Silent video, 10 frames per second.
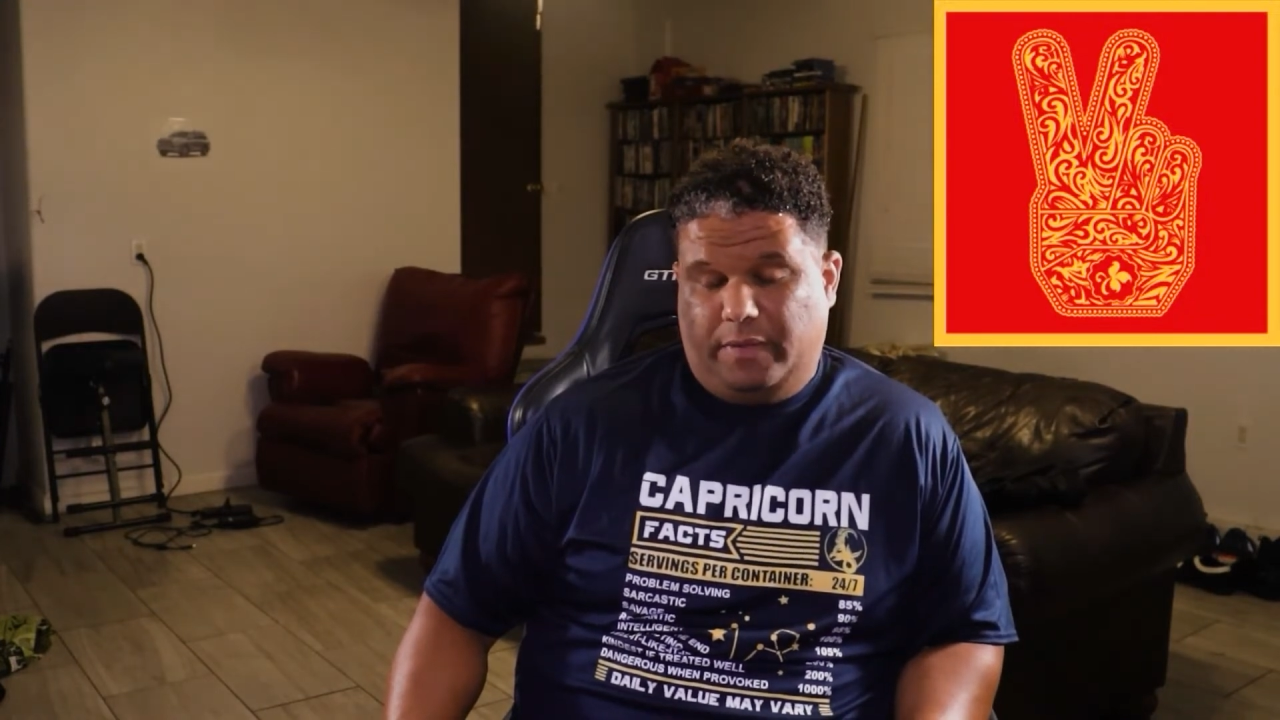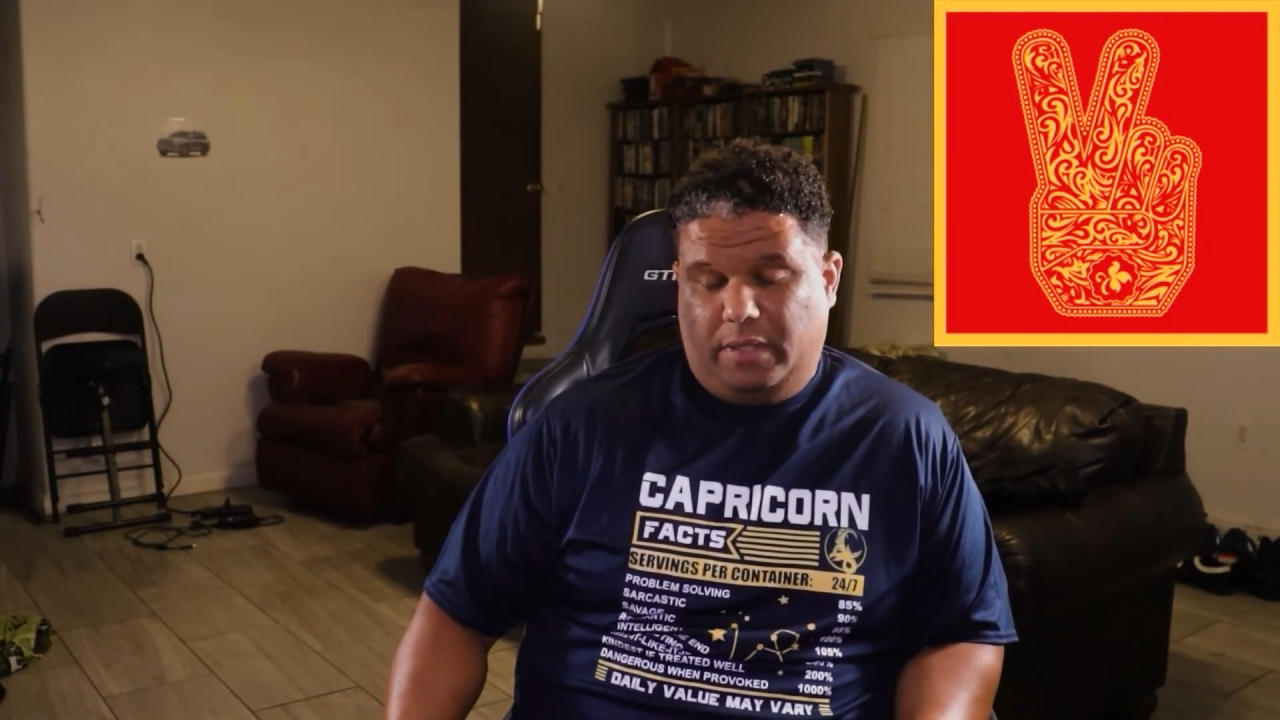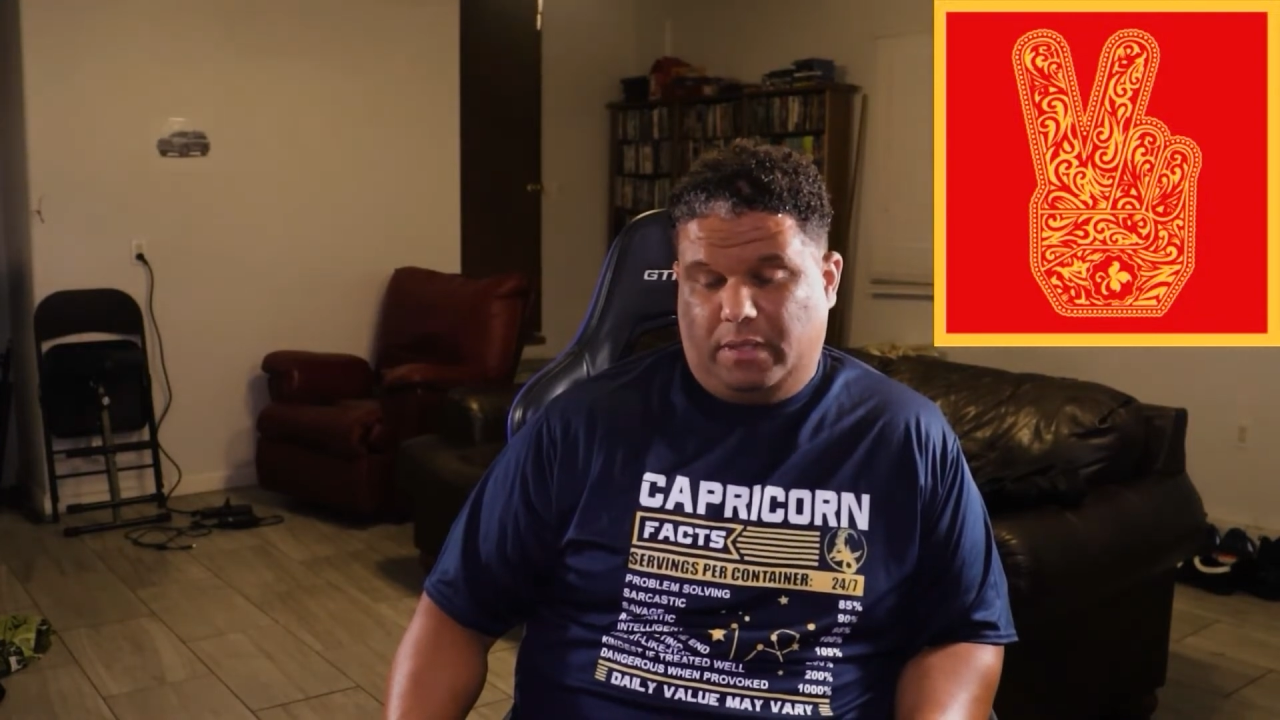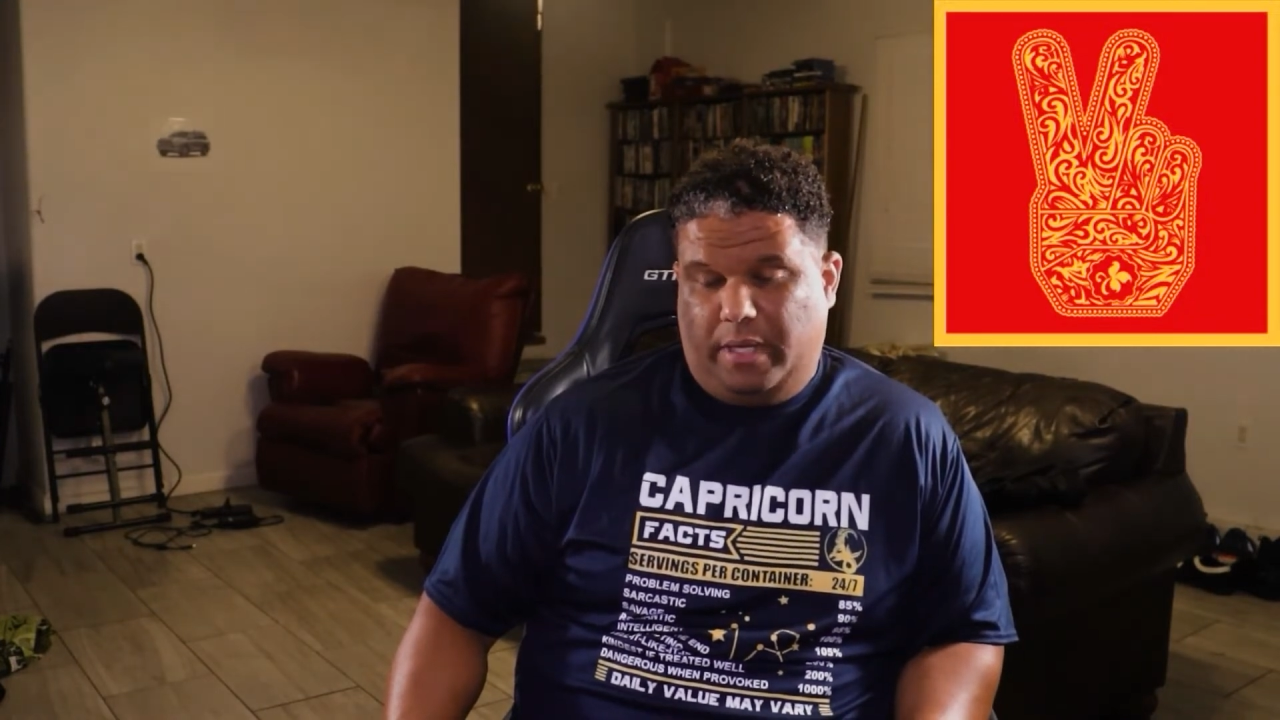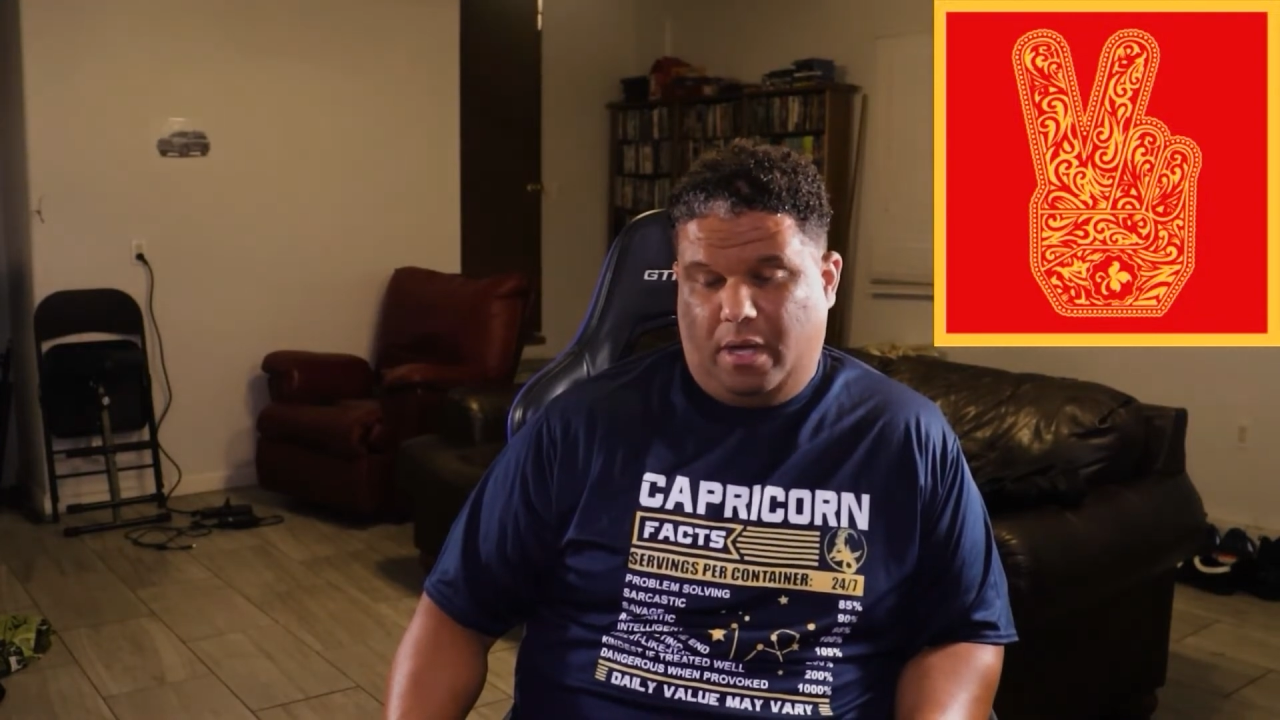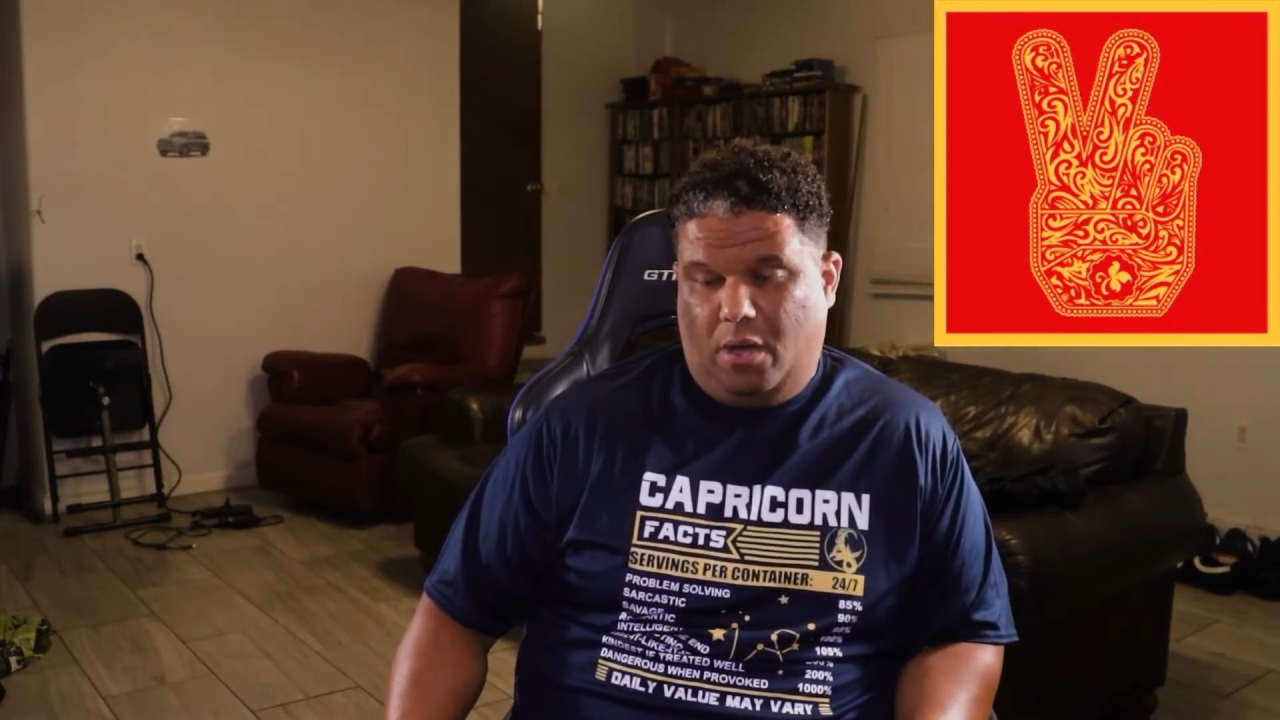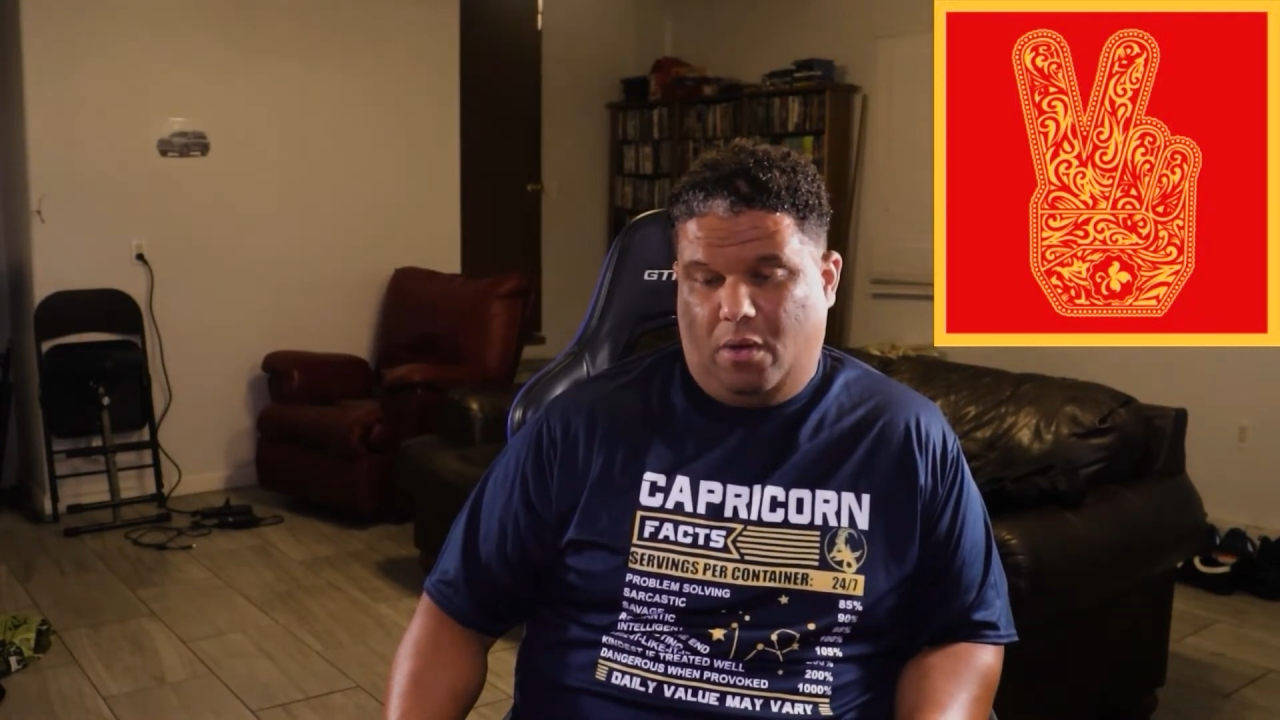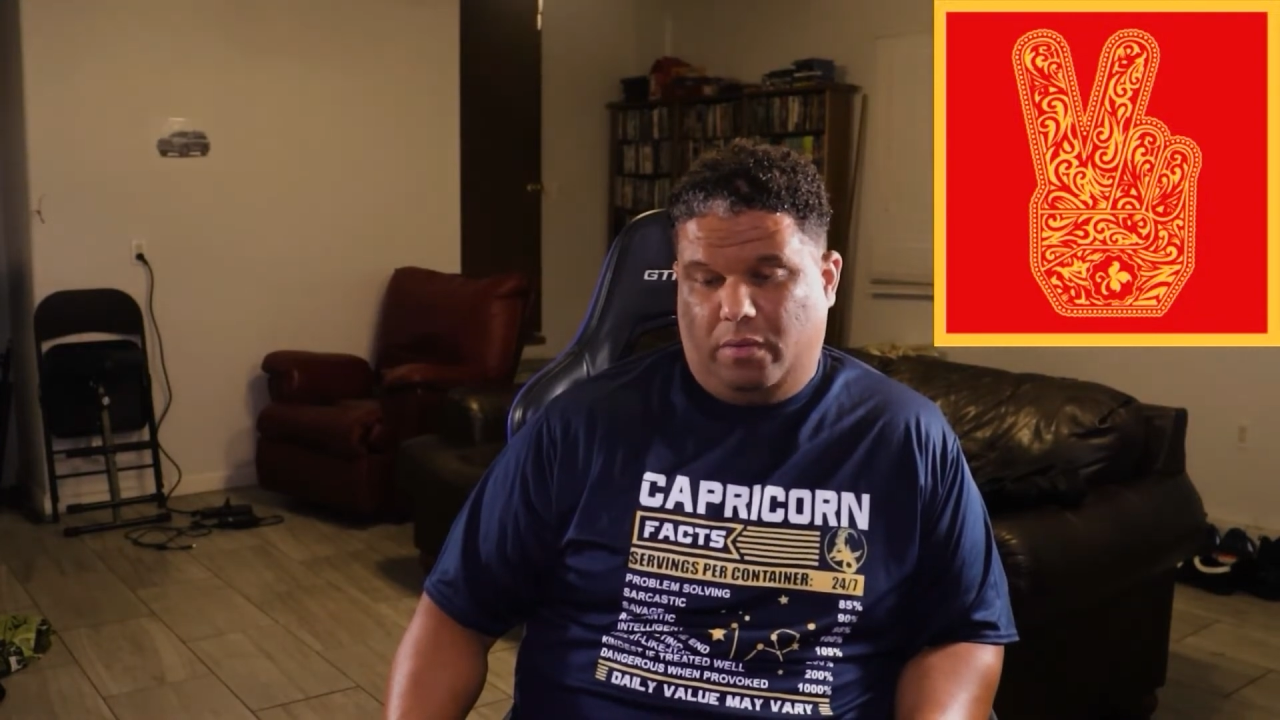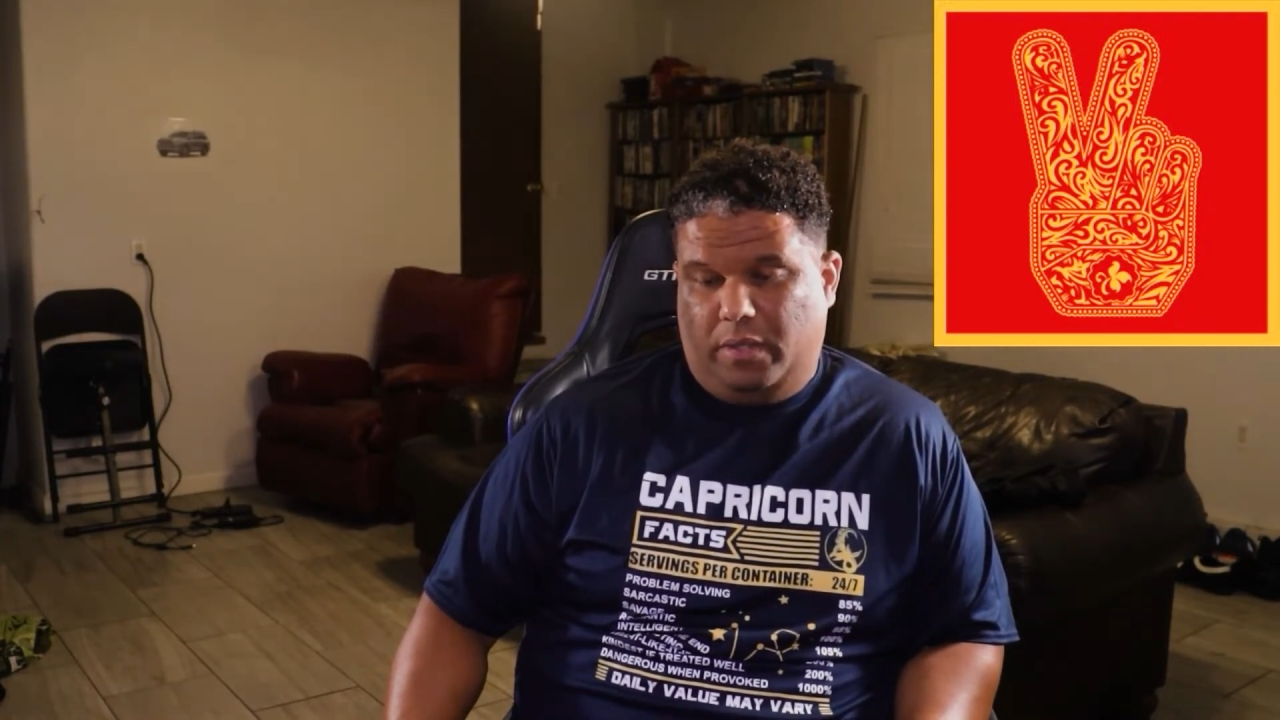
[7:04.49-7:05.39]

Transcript: just like, oh,